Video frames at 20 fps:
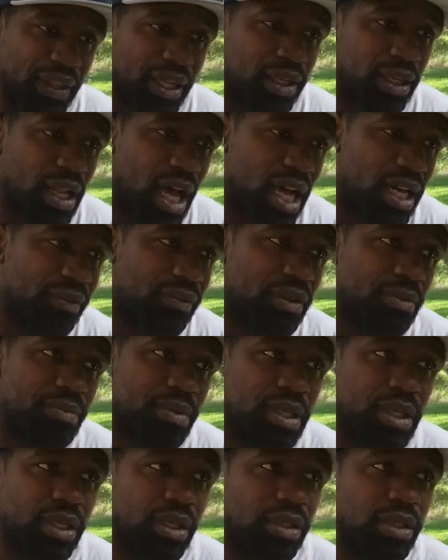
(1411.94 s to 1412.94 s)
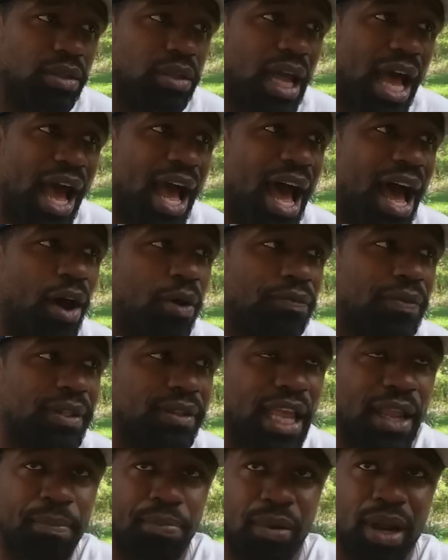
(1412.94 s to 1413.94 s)
a lot of it be. I don't think
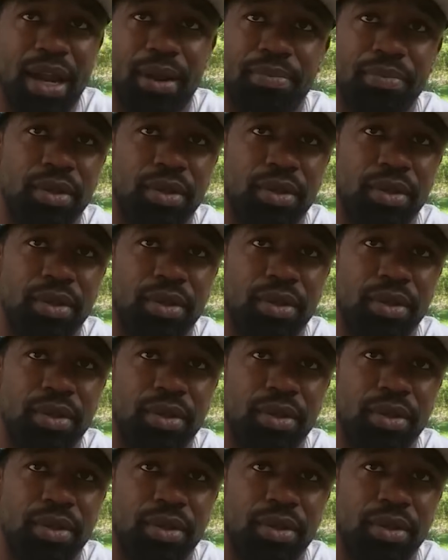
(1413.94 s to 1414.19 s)
they prepped.